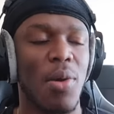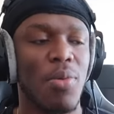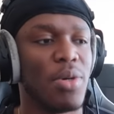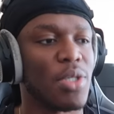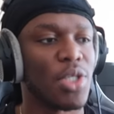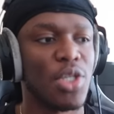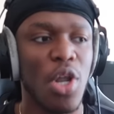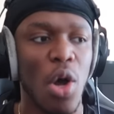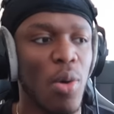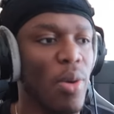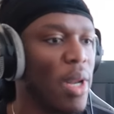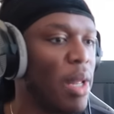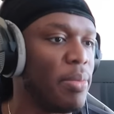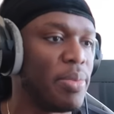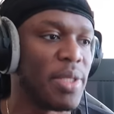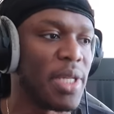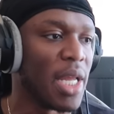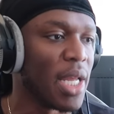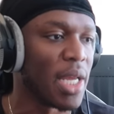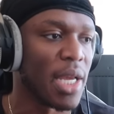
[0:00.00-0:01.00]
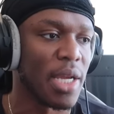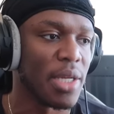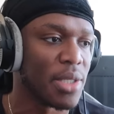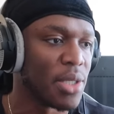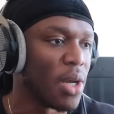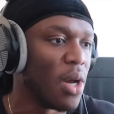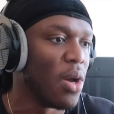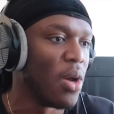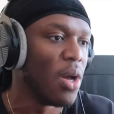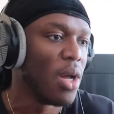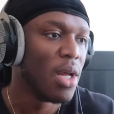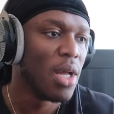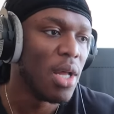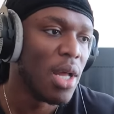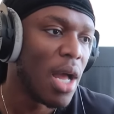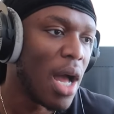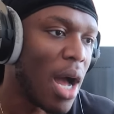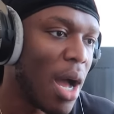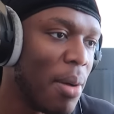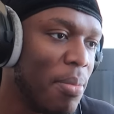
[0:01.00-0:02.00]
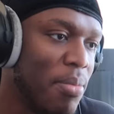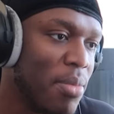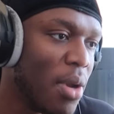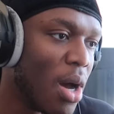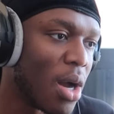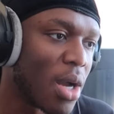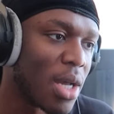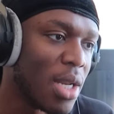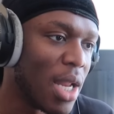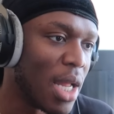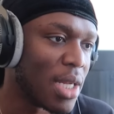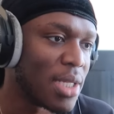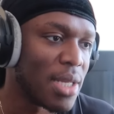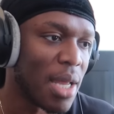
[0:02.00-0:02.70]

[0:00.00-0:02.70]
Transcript: There was no lip syncing. So I'm not going to